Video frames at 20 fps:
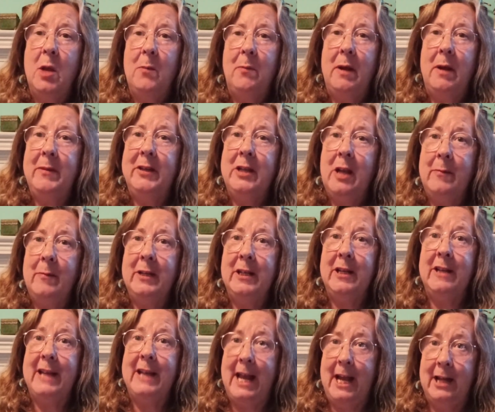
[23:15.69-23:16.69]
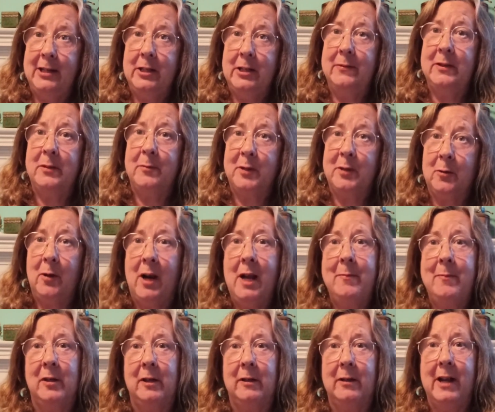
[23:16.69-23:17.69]
by becoming an active
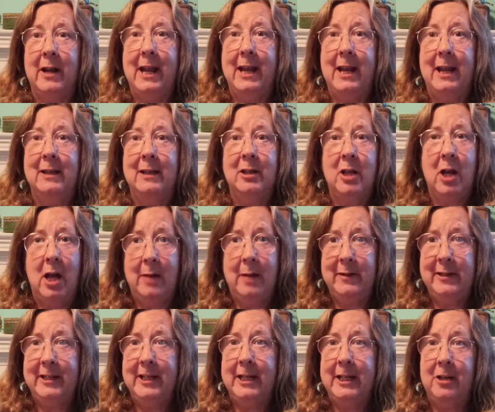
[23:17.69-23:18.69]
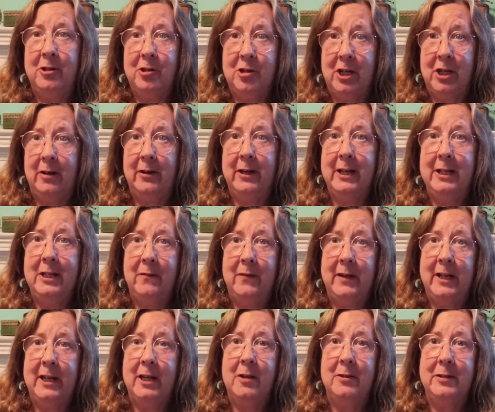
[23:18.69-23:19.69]
subscriber and commenting and sharing the
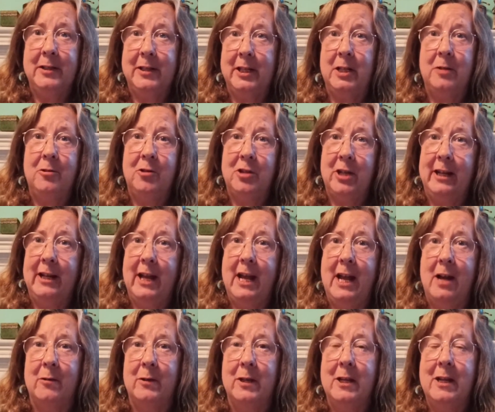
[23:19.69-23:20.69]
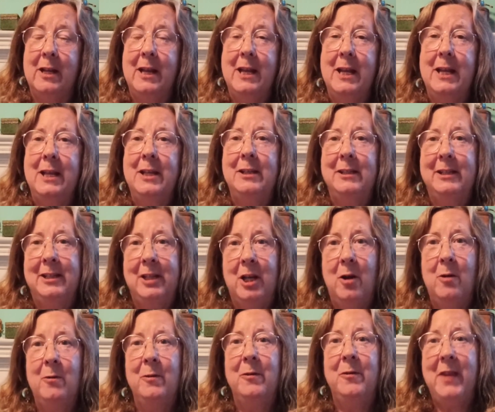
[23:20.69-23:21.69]
videos that you check out.
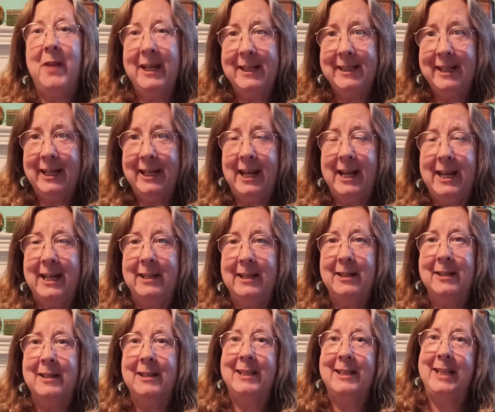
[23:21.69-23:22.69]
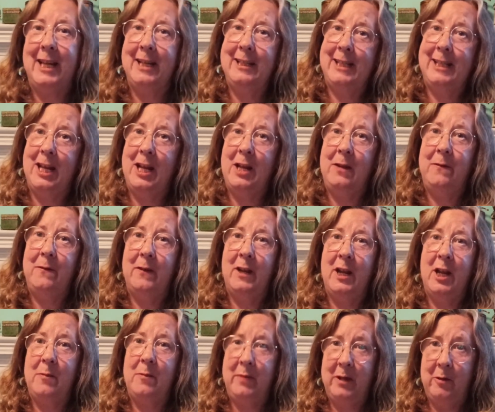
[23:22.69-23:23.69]
So thanks again, stay safe
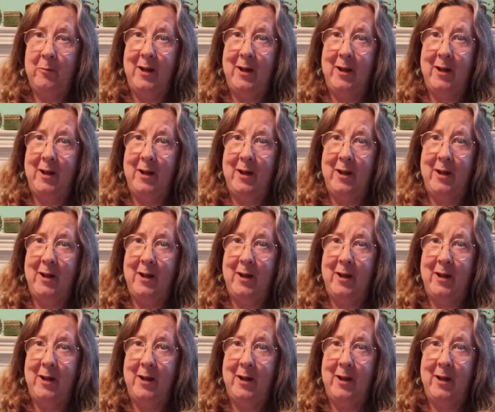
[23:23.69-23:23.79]
and be